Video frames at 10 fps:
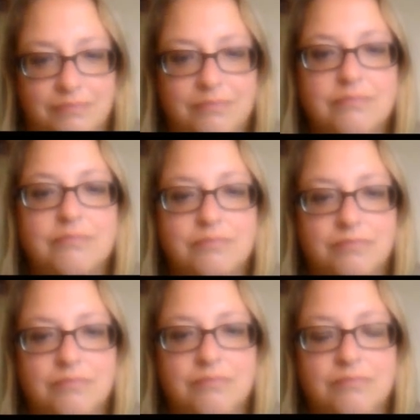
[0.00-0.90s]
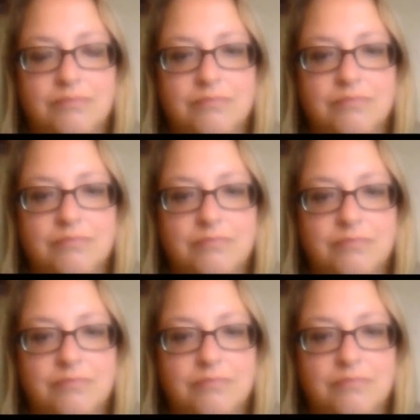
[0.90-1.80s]

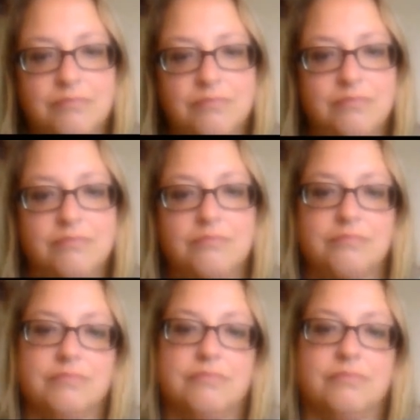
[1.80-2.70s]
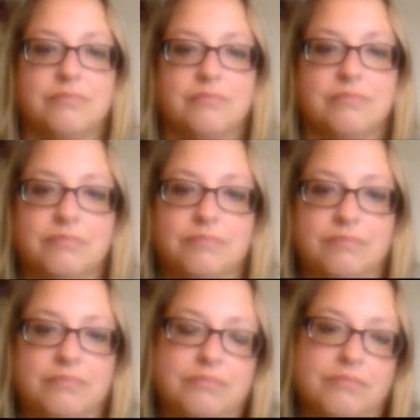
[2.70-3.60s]

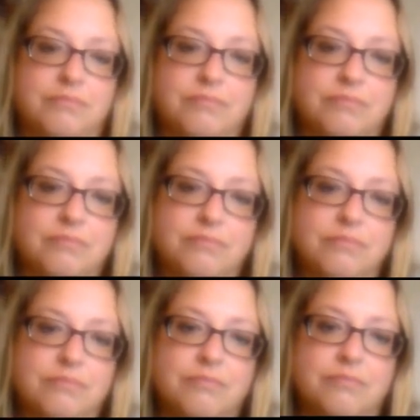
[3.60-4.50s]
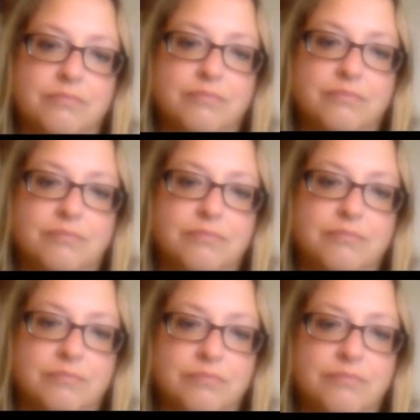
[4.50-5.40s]

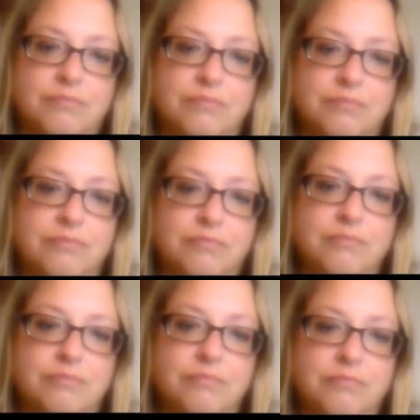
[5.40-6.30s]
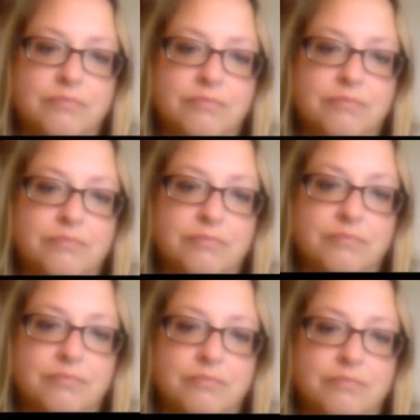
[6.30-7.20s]

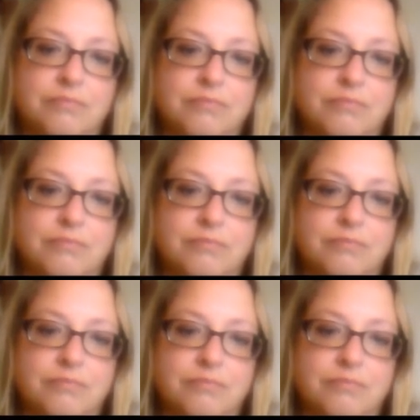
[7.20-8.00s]
(silent)